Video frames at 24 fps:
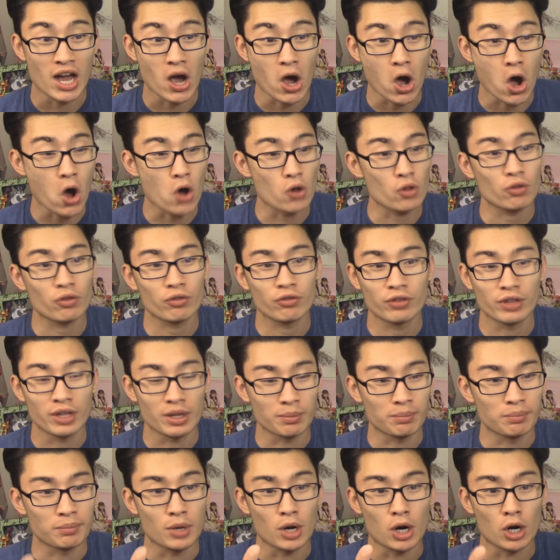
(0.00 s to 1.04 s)
all of
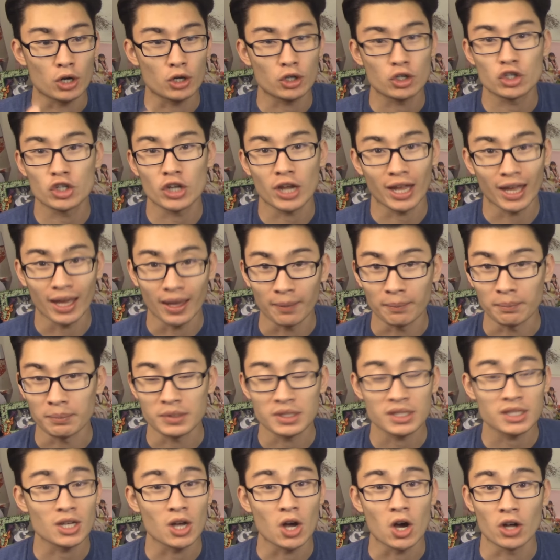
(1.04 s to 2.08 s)
them are
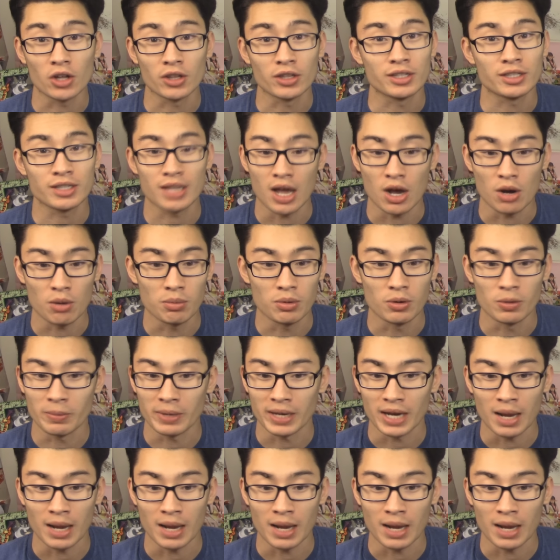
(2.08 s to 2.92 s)
jams on this album,